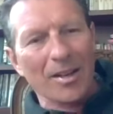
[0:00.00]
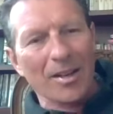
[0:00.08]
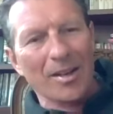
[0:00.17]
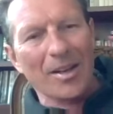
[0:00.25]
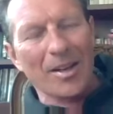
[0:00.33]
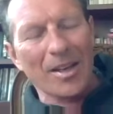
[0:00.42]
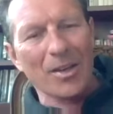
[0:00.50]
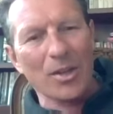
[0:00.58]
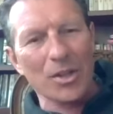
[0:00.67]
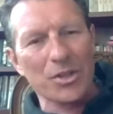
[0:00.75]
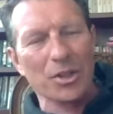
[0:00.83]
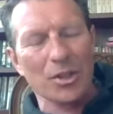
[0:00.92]
Uh, in
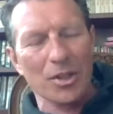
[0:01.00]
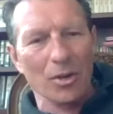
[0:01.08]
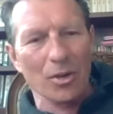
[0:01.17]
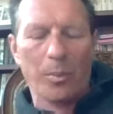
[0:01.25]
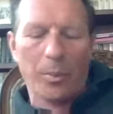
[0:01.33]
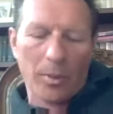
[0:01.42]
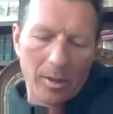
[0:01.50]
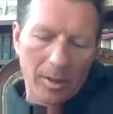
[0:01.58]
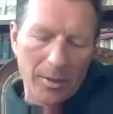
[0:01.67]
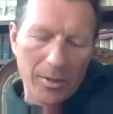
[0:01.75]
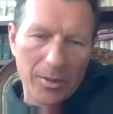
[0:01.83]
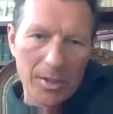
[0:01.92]
Eastern Europe,
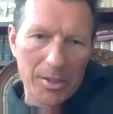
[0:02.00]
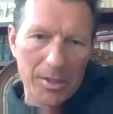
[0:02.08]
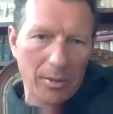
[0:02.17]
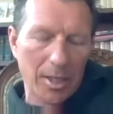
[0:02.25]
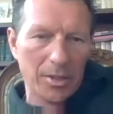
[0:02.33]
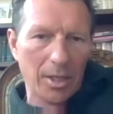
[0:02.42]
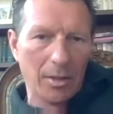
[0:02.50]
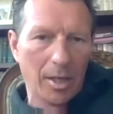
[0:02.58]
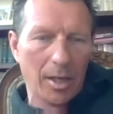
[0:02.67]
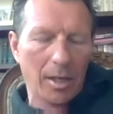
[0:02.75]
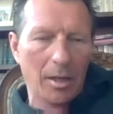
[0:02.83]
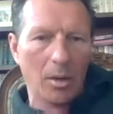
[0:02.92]
uh, these
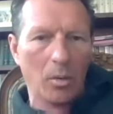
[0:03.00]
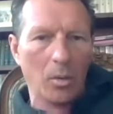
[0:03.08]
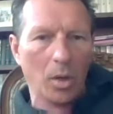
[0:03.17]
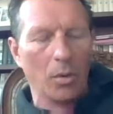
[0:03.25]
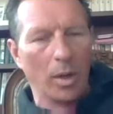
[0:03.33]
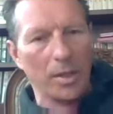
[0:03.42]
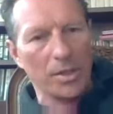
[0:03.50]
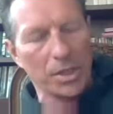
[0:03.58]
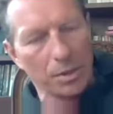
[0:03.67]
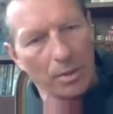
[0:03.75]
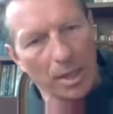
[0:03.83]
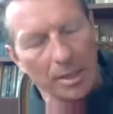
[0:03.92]
criteria were quite
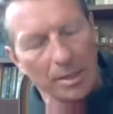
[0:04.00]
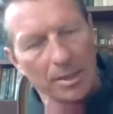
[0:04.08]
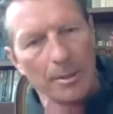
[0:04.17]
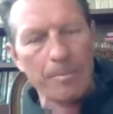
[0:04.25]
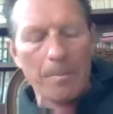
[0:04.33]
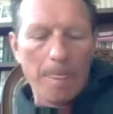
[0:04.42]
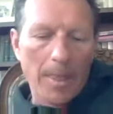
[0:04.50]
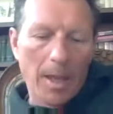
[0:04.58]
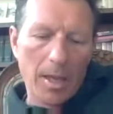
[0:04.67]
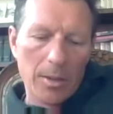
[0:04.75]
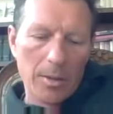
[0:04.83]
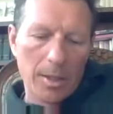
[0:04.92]
strict, and
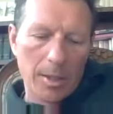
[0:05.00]
um,